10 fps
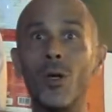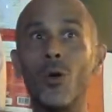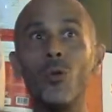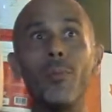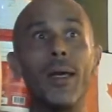
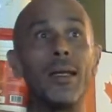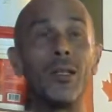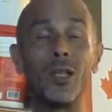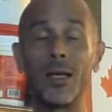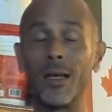homemade
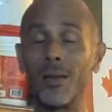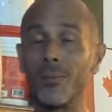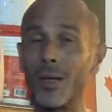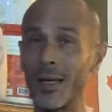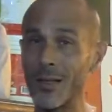jam
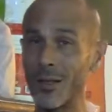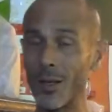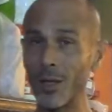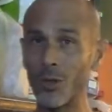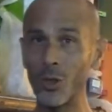has a
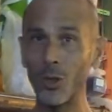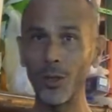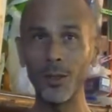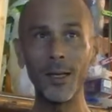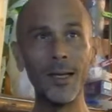lot of sugar,